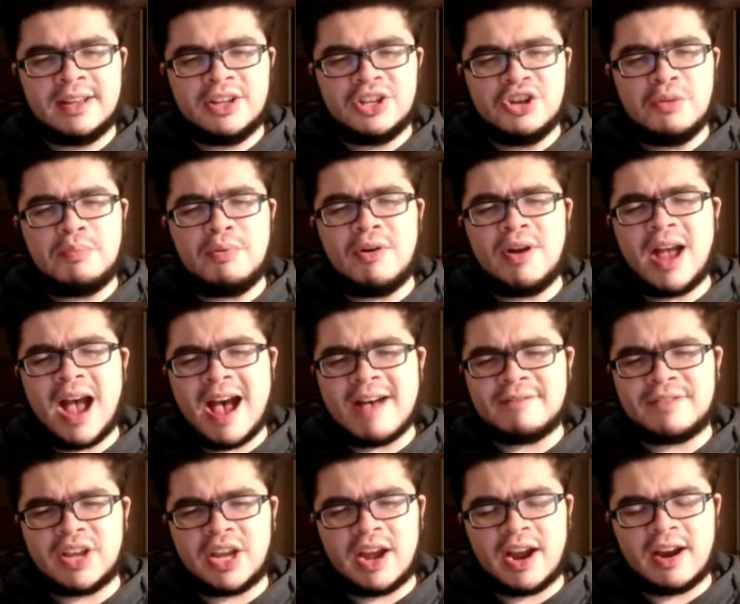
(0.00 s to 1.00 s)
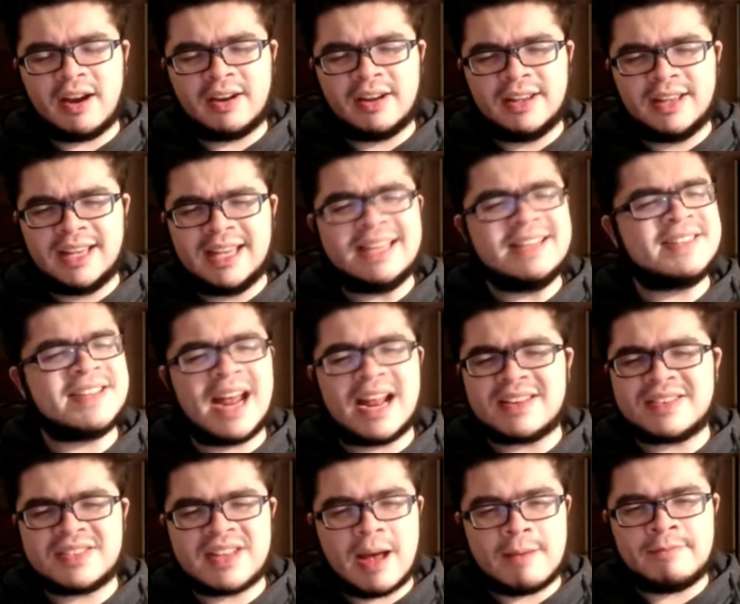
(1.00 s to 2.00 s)
Javier, he's got to
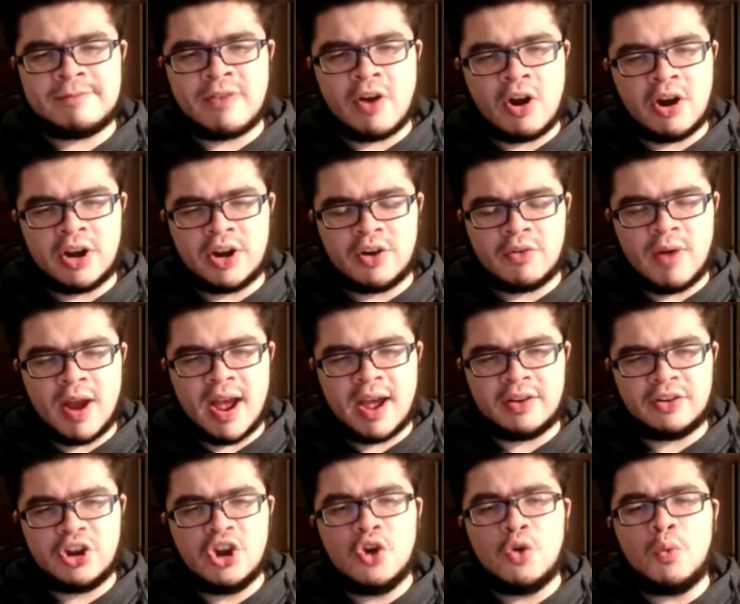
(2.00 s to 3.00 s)
stop farting around.